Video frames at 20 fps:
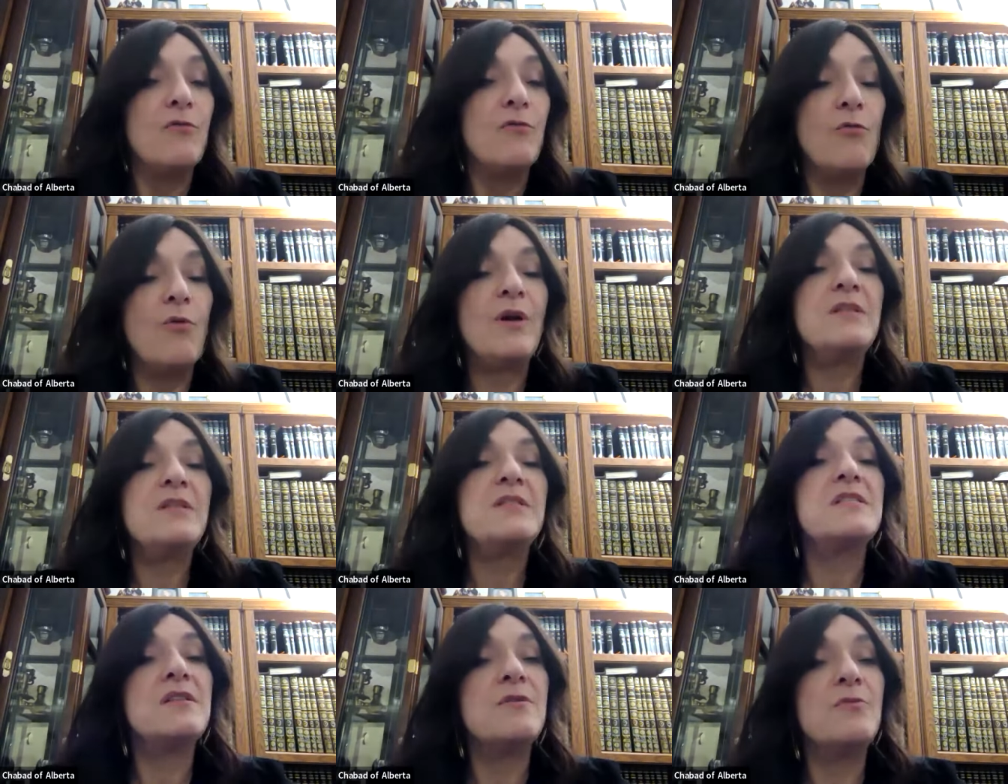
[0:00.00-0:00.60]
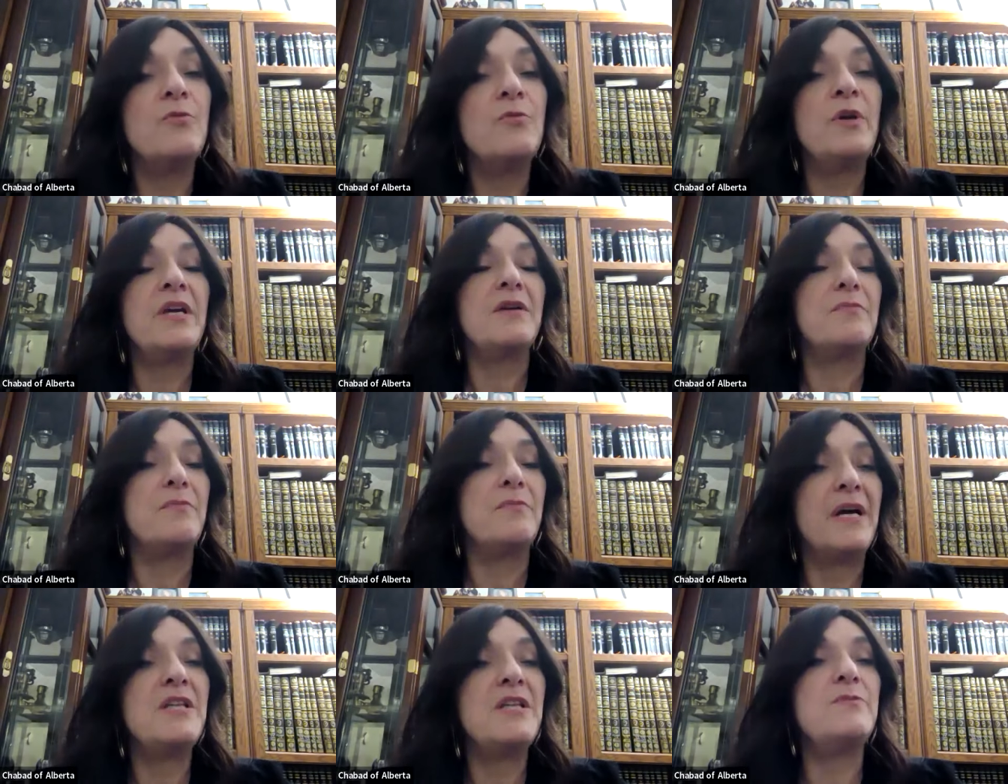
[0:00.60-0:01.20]
once a
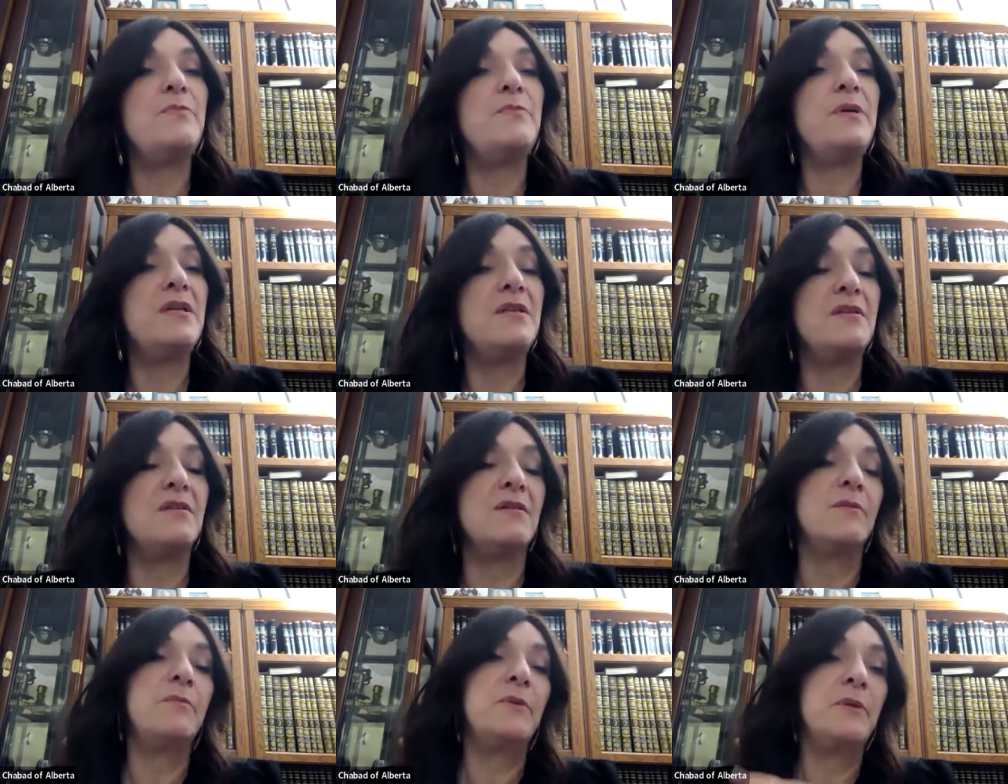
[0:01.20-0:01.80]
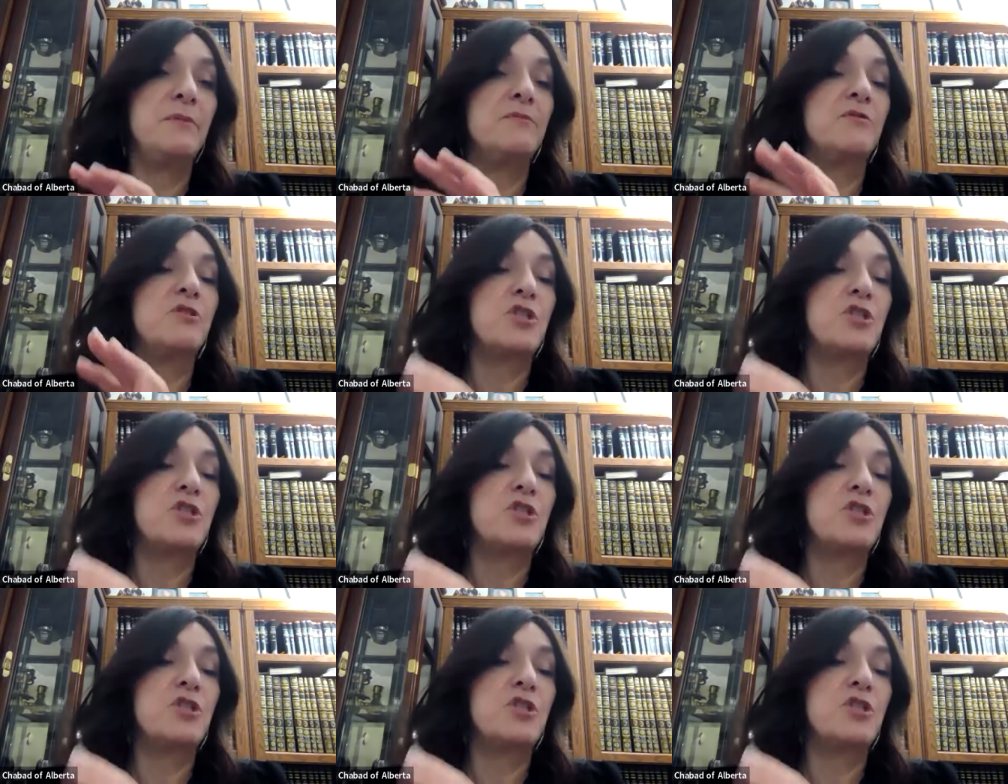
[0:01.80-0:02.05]
week might be, I mean,